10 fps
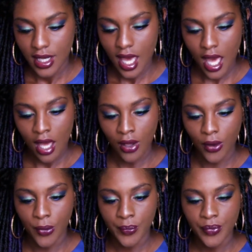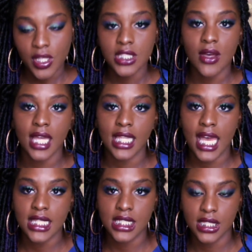oh, so I
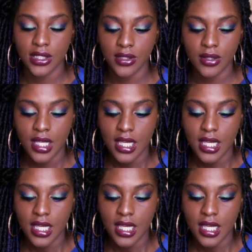lied to you.